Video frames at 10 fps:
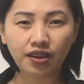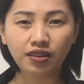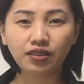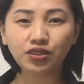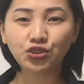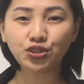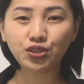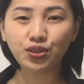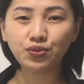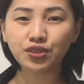Not just
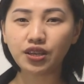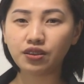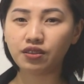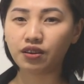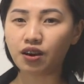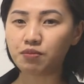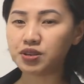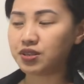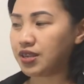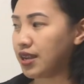using the common
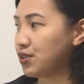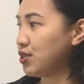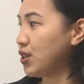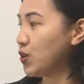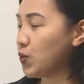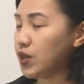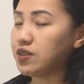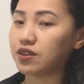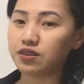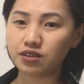test in
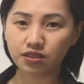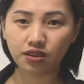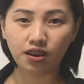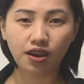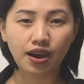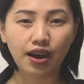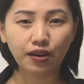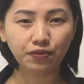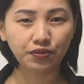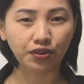quizzes
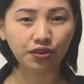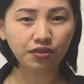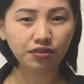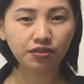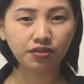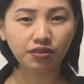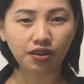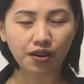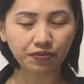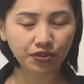after
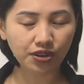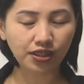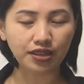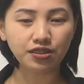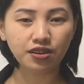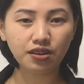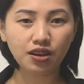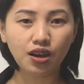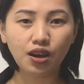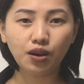a lesson,
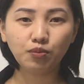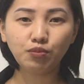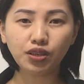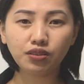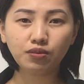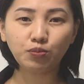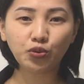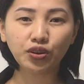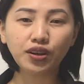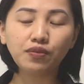but
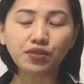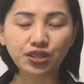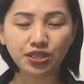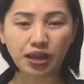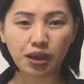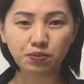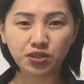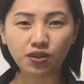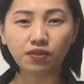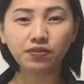more diverse types
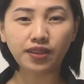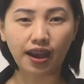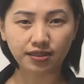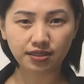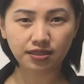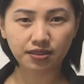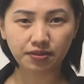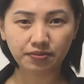of tasks.